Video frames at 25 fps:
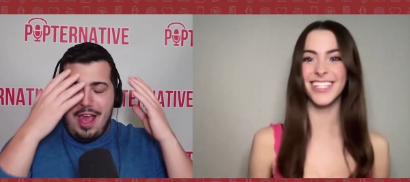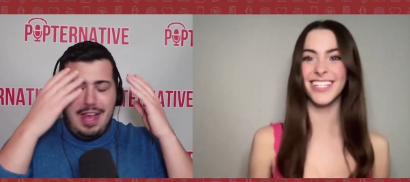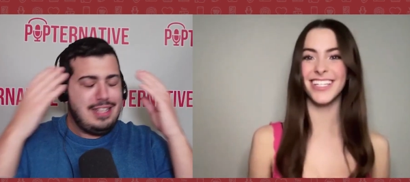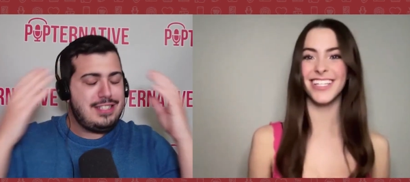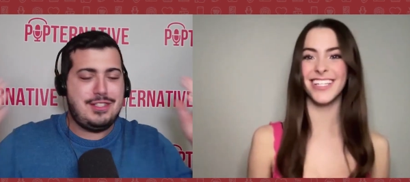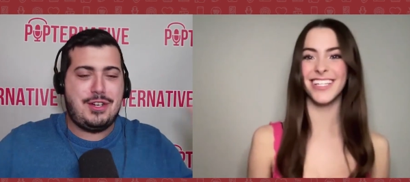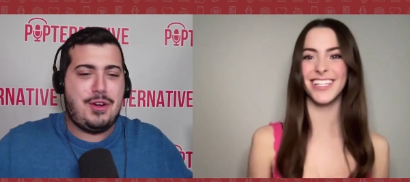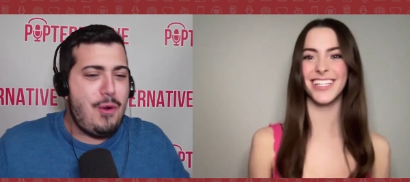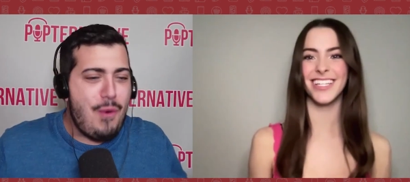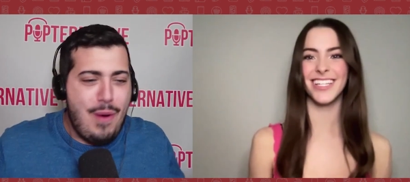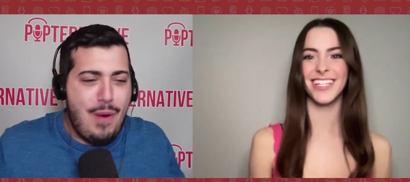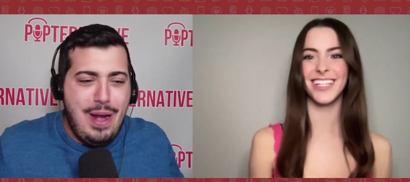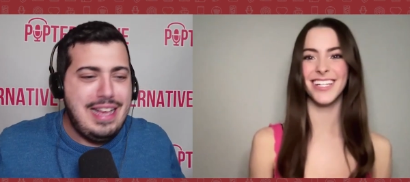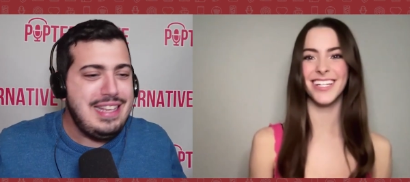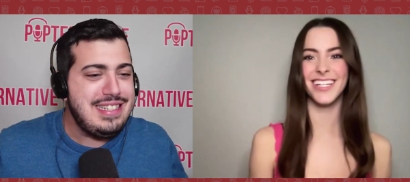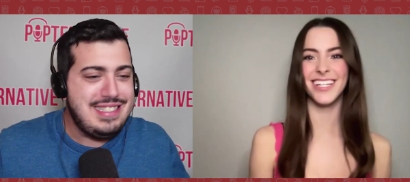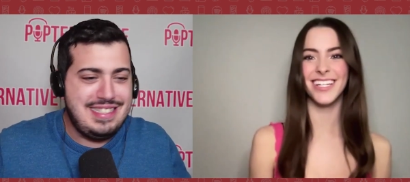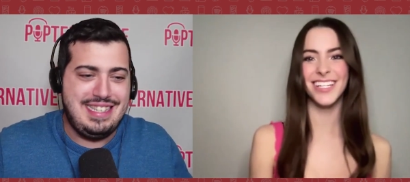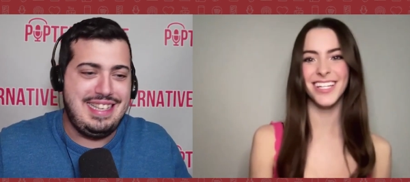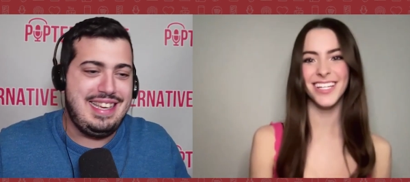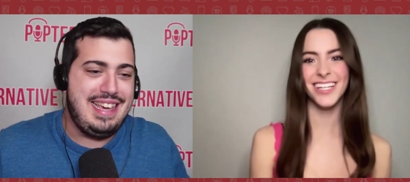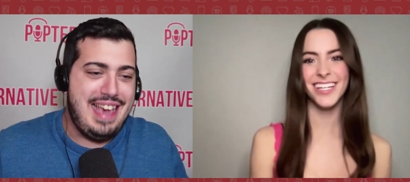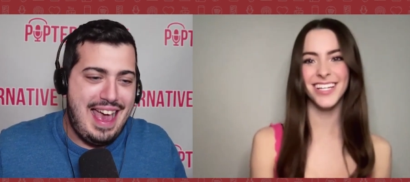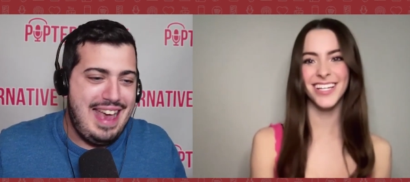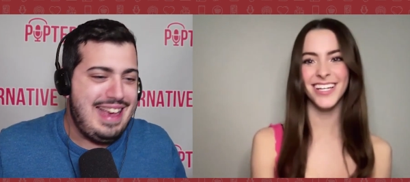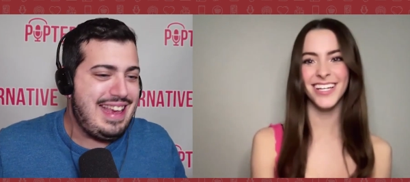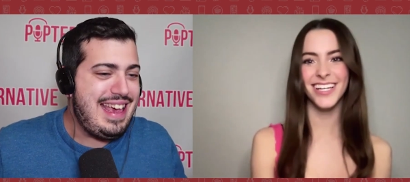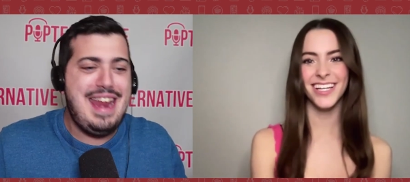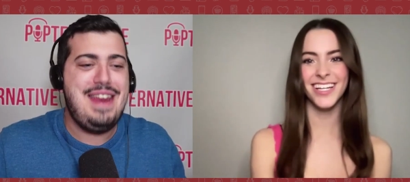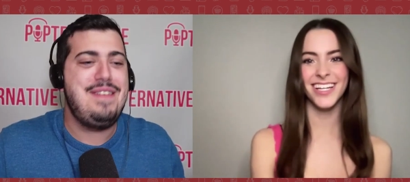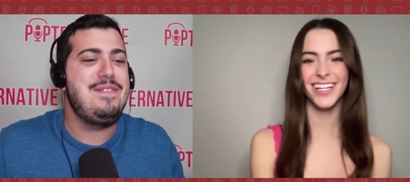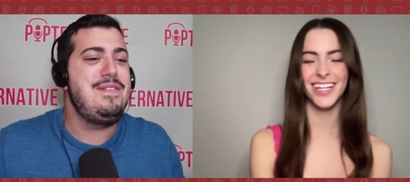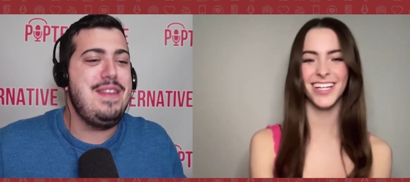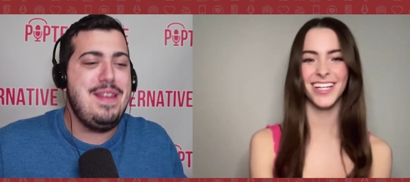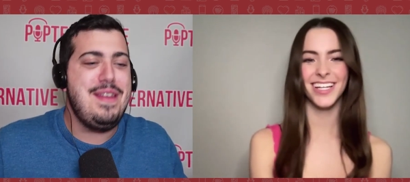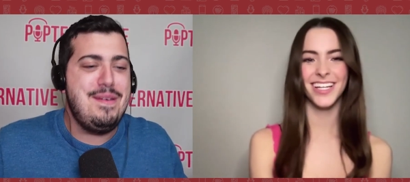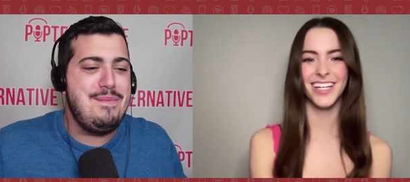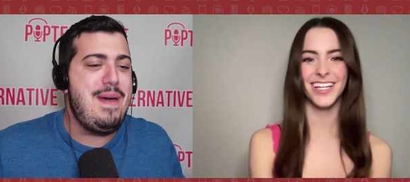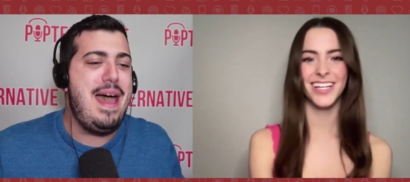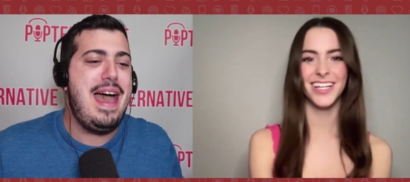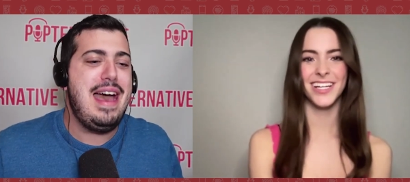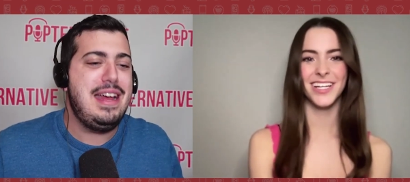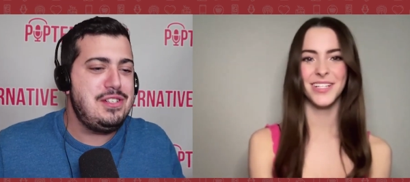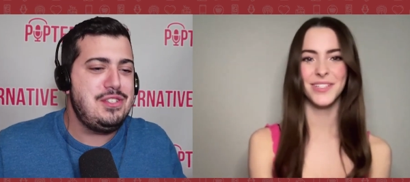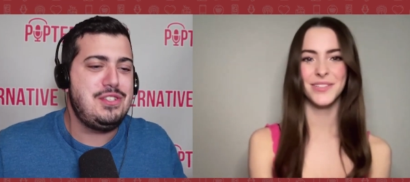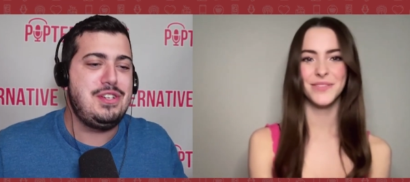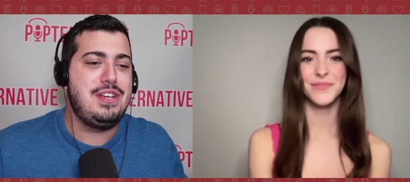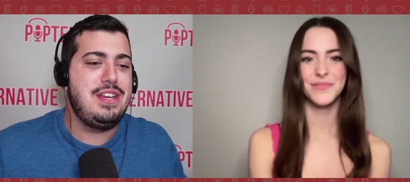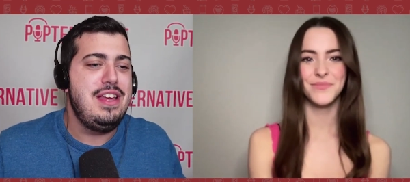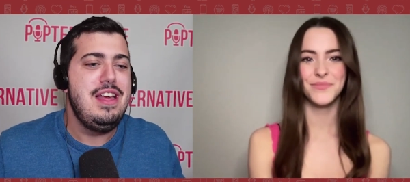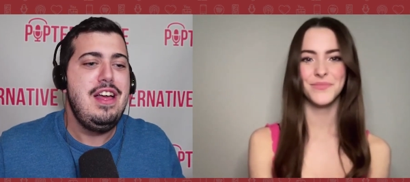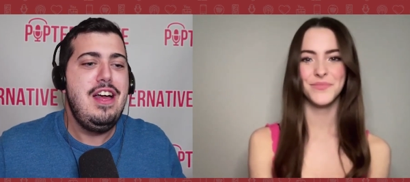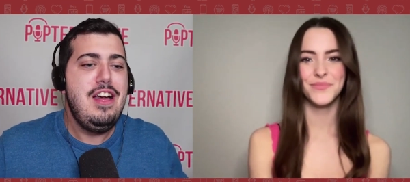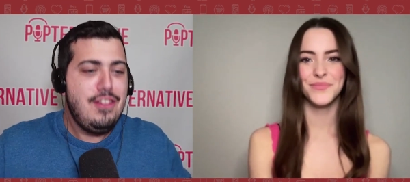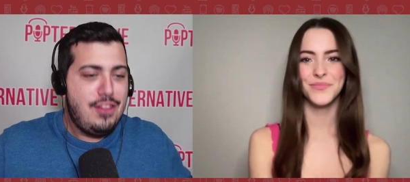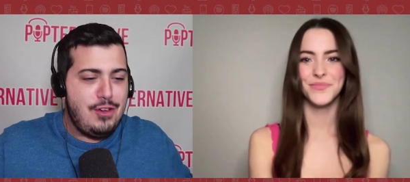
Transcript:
Speaker 1: It's crazy. I can't even imagine the